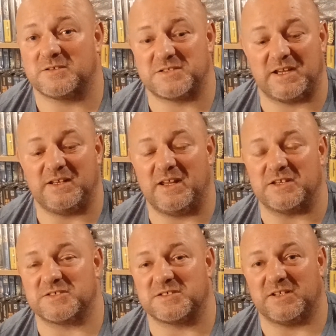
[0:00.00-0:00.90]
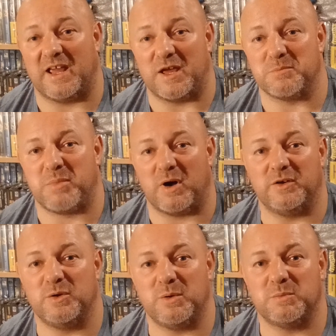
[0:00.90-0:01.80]
seen this yet, but I
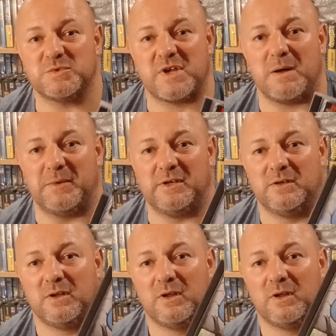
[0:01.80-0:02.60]
knew it was coming.